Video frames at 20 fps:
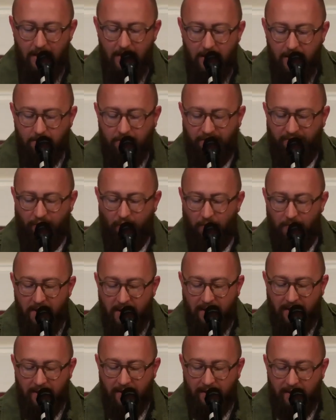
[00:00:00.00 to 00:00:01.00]
Before
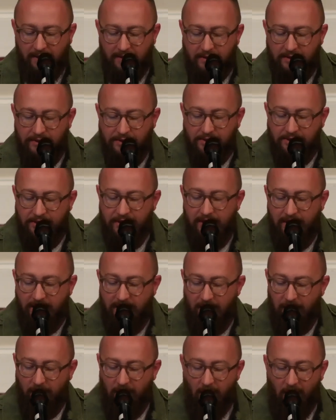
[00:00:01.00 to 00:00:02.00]
making it into the city,
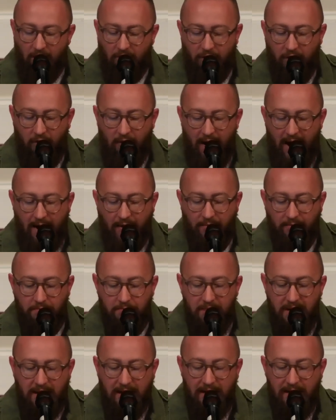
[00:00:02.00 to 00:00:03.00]
they would all go out
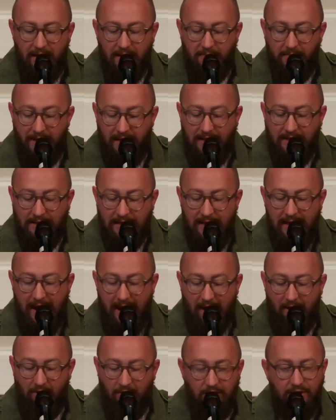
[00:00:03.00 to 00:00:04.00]
and meet him in the
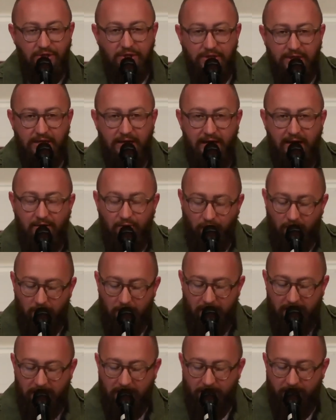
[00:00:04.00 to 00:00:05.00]
air, which is again where
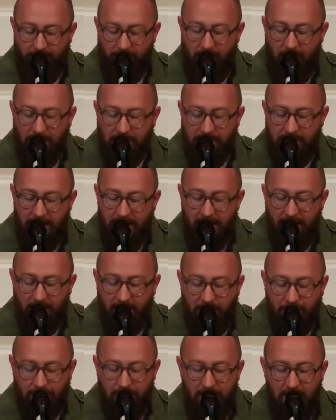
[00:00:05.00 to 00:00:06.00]
we get the phrase in
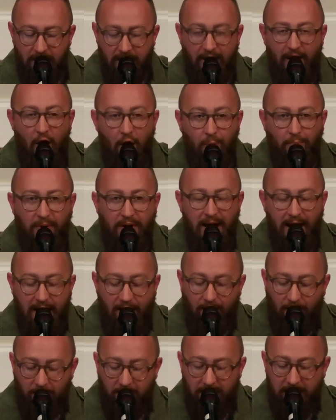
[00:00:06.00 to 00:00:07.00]
English an open
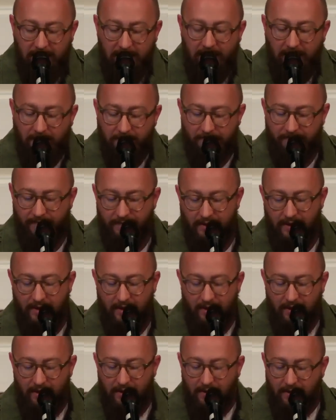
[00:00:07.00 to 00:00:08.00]
air meeting.
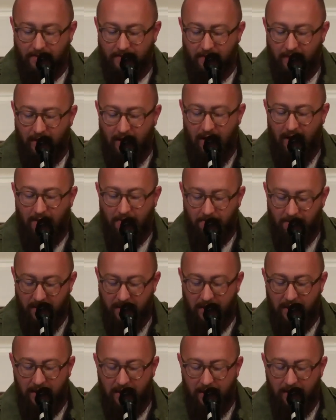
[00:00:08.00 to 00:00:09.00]
Uh,
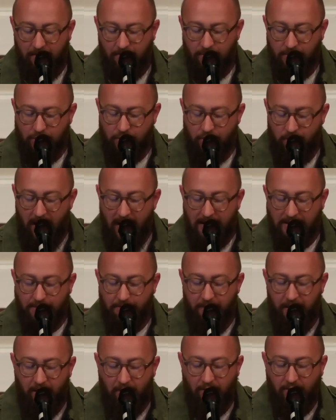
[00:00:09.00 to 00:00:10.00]
meeting him was
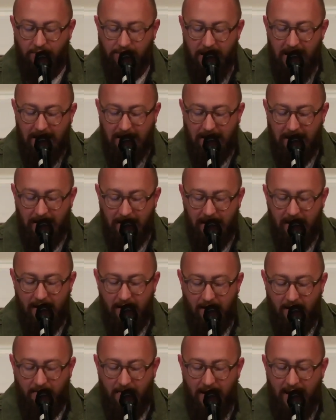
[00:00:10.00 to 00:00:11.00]
grasping or taking
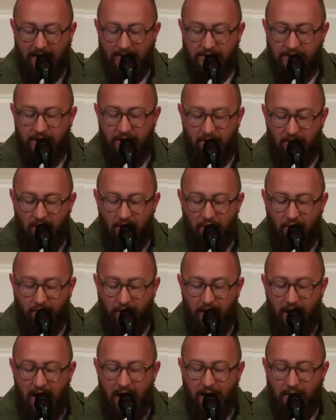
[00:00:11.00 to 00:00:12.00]
him as their
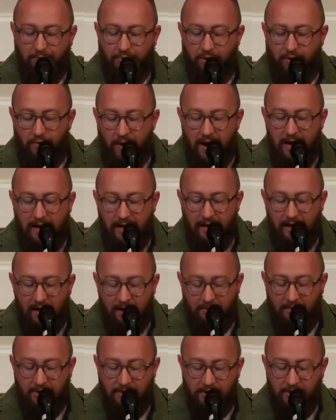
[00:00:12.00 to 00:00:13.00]
own and parading
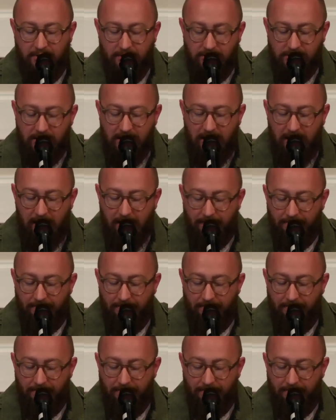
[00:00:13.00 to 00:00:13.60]
him into the city.